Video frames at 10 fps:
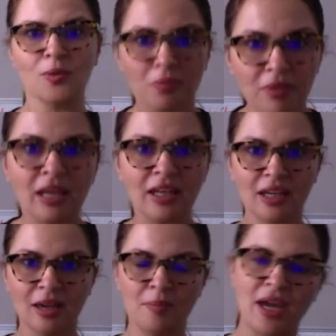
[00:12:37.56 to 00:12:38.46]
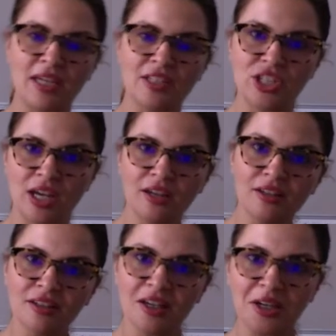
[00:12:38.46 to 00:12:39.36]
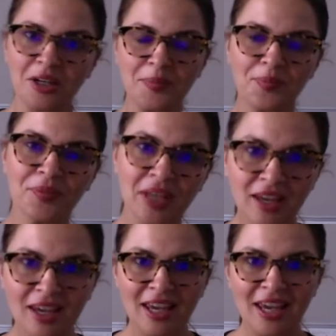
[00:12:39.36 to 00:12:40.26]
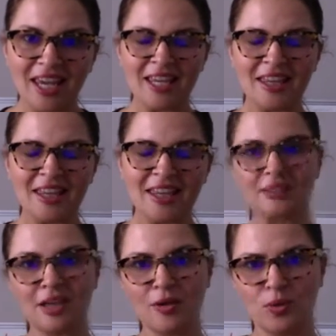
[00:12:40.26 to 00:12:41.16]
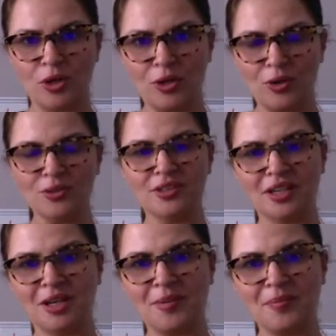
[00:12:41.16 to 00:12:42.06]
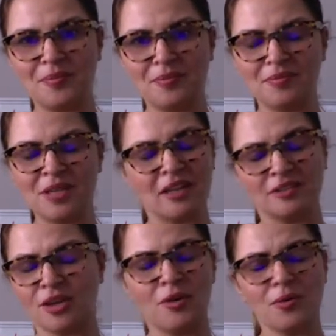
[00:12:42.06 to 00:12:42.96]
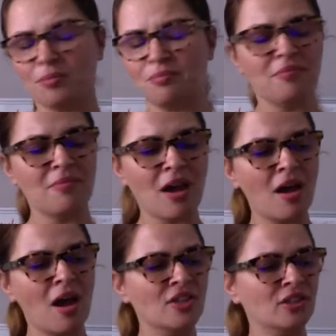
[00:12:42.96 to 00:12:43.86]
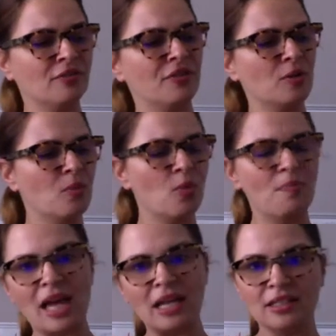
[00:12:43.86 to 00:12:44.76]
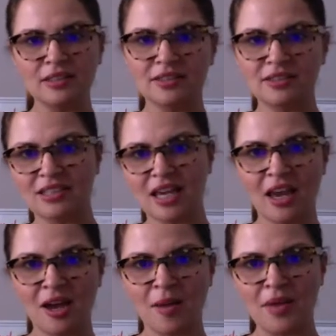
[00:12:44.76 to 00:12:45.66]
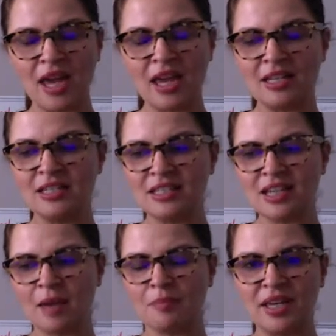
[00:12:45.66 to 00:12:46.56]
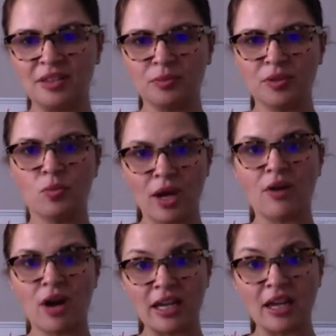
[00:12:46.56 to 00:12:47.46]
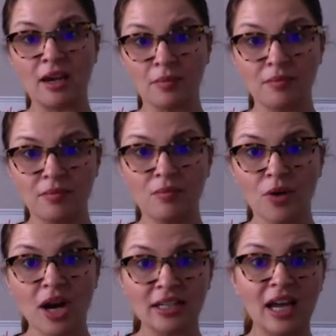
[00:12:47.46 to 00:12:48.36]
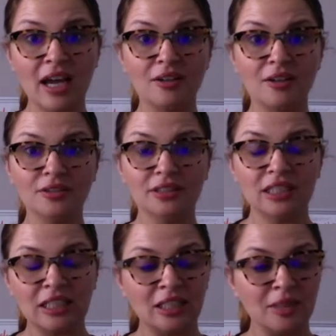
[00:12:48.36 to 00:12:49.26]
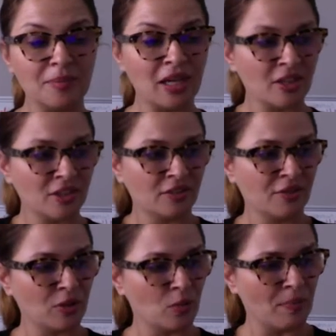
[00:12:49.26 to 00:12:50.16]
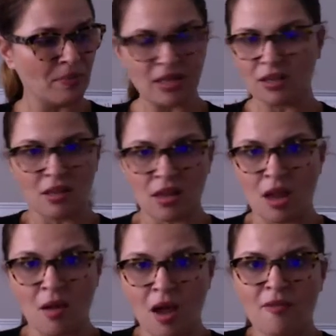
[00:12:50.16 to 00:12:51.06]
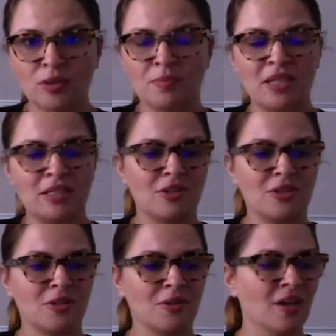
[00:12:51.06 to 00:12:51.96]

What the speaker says: getting a paycheck in the outside world. So I just feel more balanced and at peace with where I am right now. And I just feel I was meant to